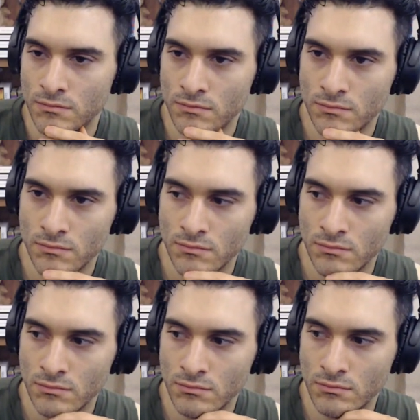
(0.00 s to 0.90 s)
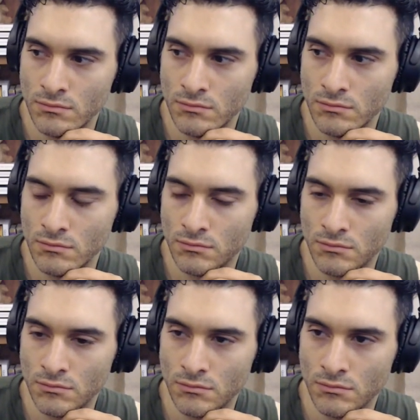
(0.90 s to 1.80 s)

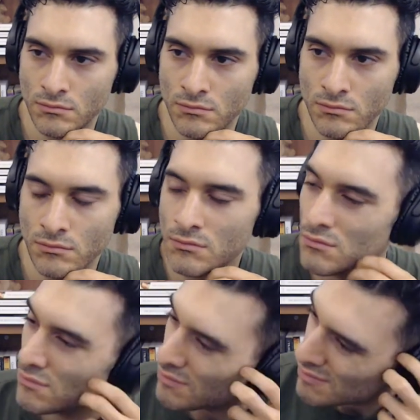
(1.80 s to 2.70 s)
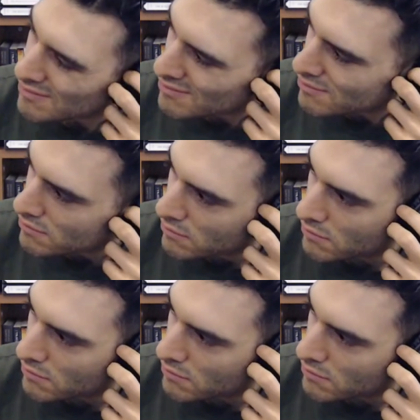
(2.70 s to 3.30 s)
No words are spoken by the person on screen.